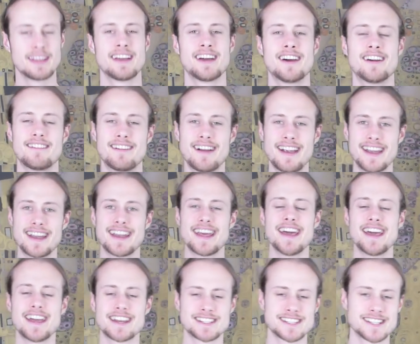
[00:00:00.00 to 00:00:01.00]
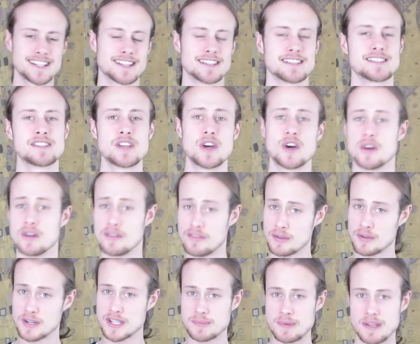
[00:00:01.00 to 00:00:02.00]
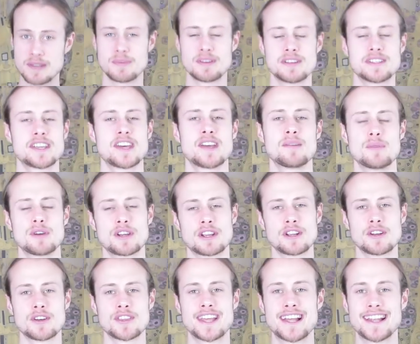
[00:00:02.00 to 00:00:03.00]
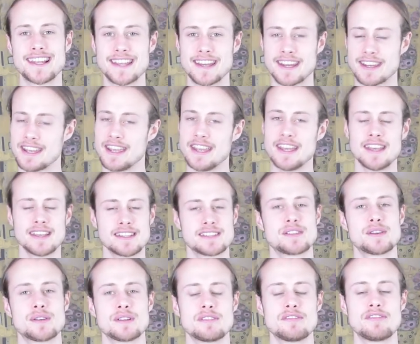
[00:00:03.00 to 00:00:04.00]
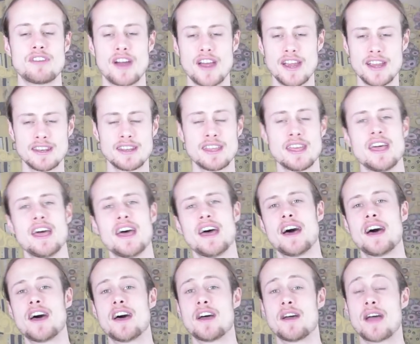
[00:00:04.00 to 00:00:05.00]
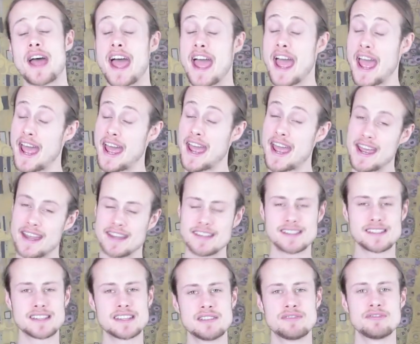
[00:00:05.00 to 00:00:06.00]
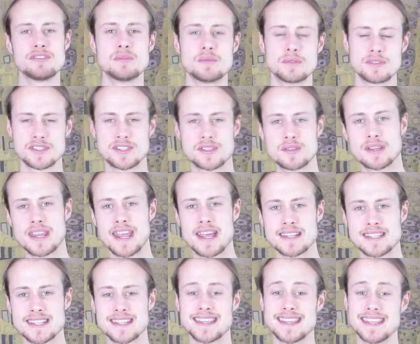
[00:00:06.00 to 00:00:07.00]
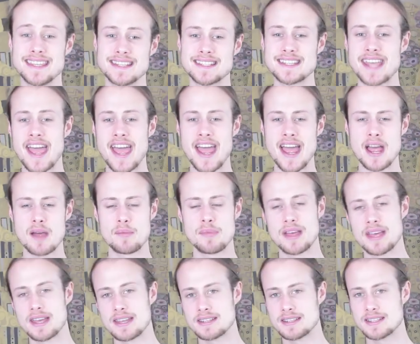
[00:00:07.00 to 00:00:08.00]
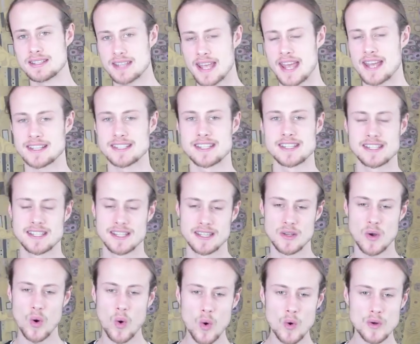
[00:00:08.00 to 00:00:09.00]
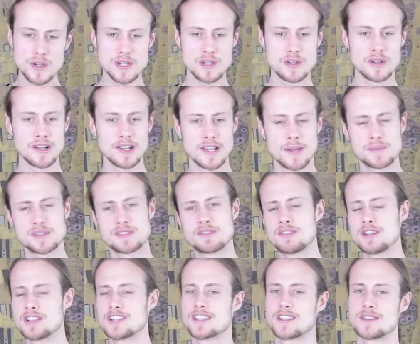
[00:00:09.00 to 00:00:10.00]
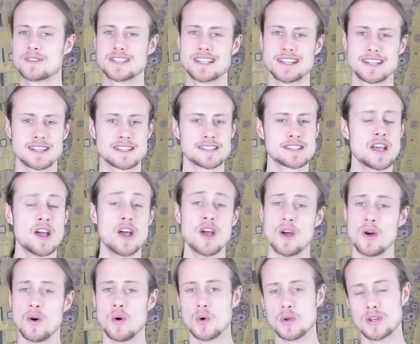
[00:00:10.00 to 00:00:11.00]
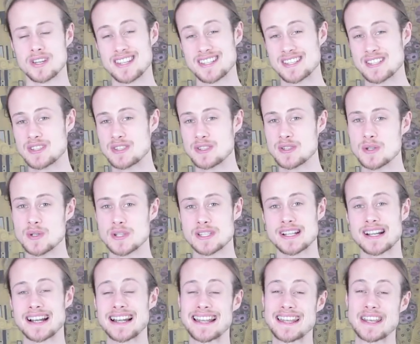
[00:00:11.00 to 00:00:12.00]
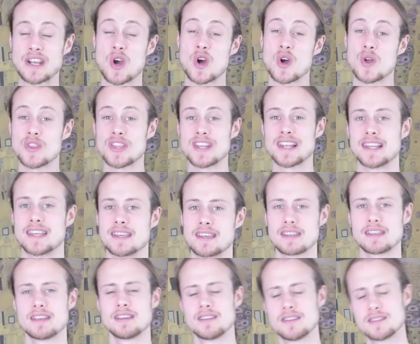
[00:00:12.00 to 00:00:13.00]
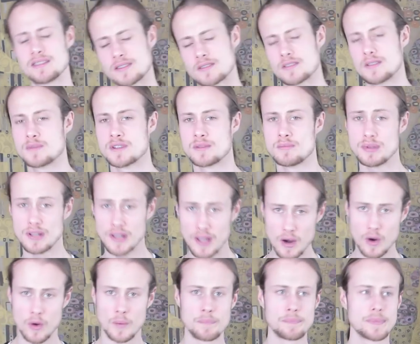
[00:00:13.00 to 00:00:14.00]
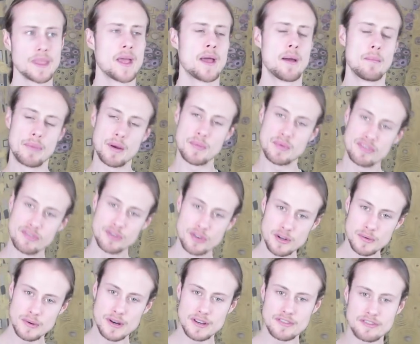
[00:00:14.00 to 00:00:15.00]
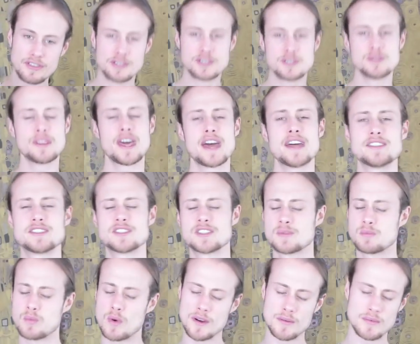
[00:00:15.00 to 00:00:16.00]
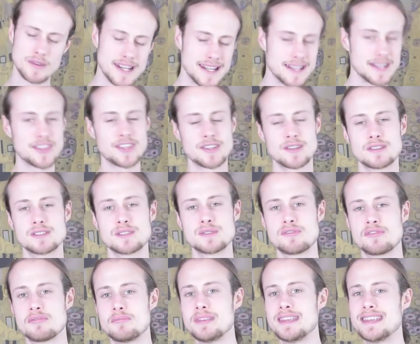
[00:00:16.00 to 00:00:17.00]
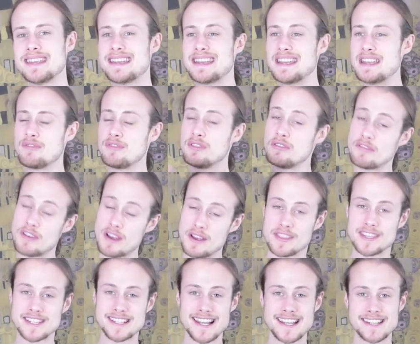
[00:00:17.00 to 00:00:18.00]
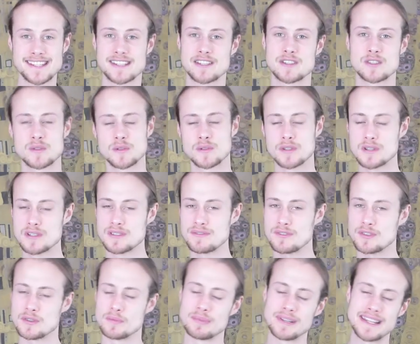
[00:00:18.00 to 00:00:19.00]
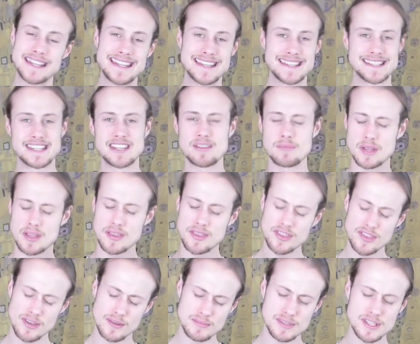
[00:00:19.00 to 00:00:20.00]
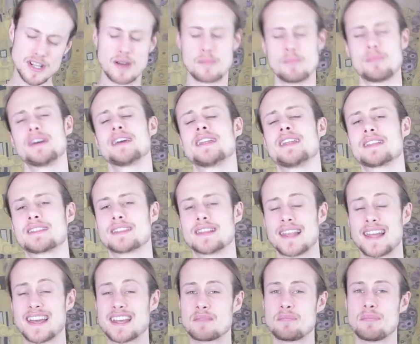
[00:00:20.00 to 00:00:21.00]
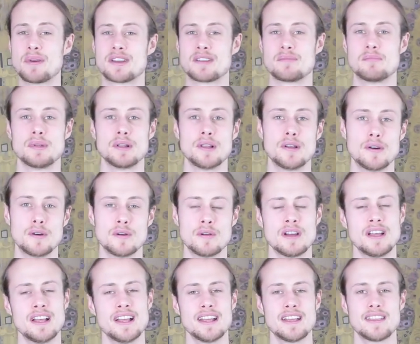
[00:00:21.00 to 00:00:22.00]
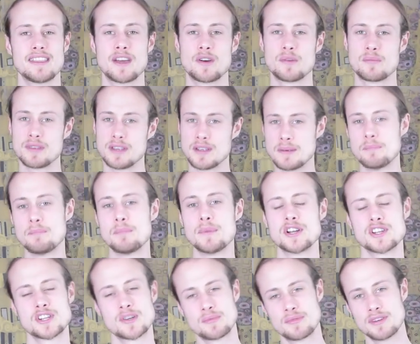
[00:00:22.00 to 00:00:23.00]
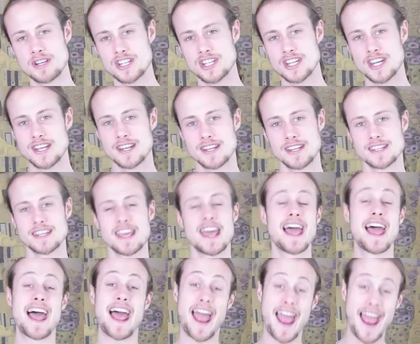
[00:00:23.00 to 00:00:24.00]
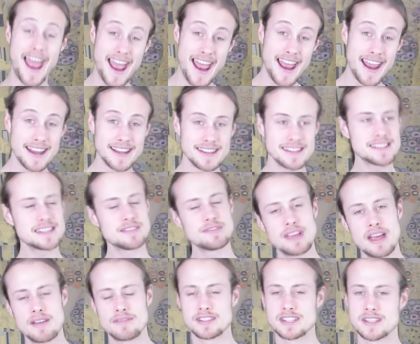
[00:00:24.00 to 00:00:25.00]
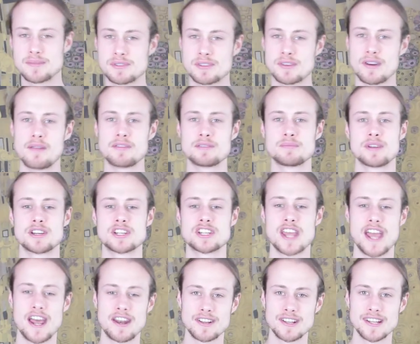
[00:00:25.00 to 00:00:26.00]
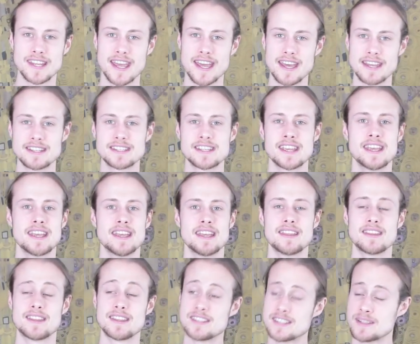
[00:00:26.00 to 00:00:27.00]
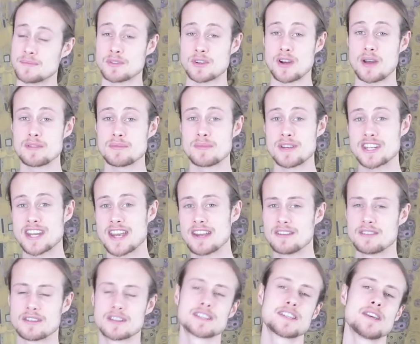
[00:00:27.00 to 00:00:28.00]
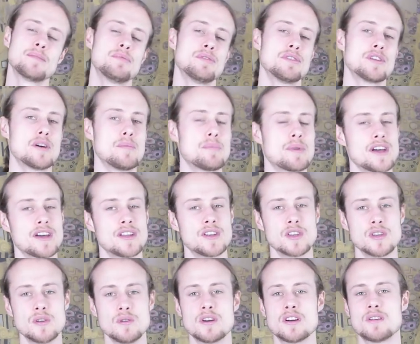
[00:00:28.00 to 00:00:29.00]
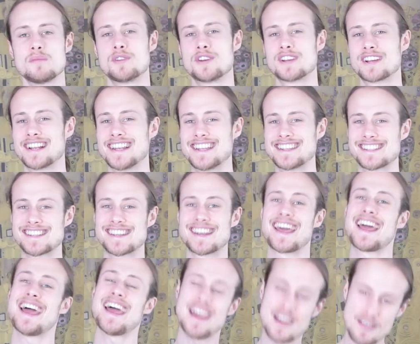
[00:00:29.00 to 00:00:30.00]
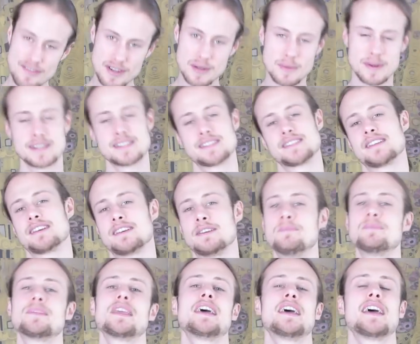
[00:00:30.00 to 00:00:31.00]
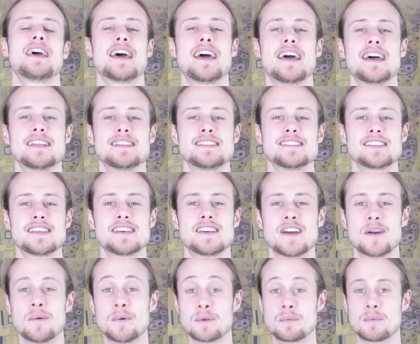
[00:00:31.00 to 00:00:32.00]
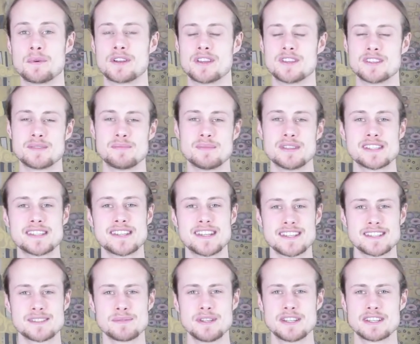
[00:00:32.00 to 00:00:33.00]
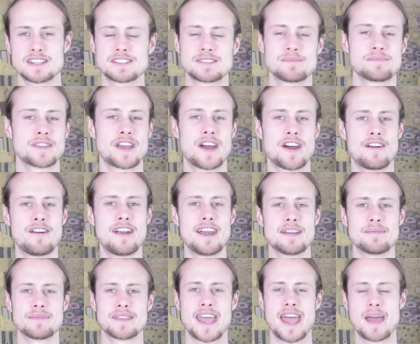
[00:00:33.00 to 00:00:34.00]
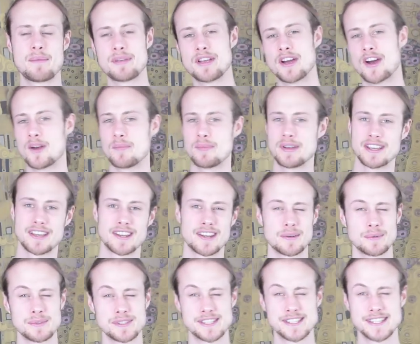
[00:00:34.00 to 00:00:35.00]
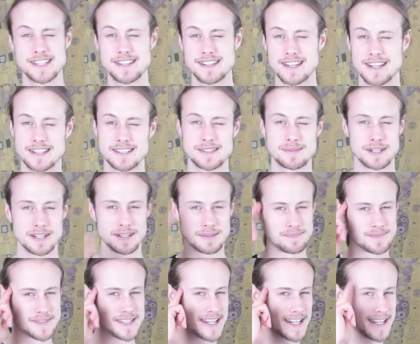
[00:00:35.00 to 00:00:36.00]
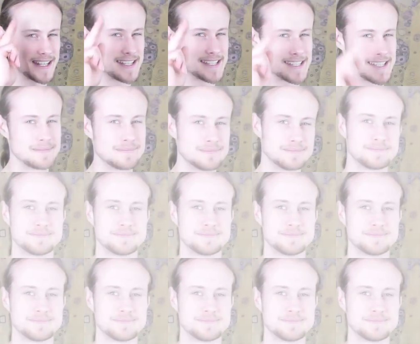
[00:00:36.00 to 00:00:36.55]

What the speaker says: All right, excellent. So if you want to spend a bit of time working on that lick, it's totally fine. And if you want to get the tab and access to the audio clips for each of those licks, all you need to do is click on the link in the description below. But before you run off and do that, just one little thing you can do for me. If you found this lesson at all useful, please give me a thumbs up by hitting the like button below. That would be much appreciated. And if you haven't subscribed to my channel yet, then subscribe to my channel, because I put up a new harmonica lesson every Wednesday. And I wouldn't want you to miss next week's. All right, happy harping, and I will see you next week. Take it easy.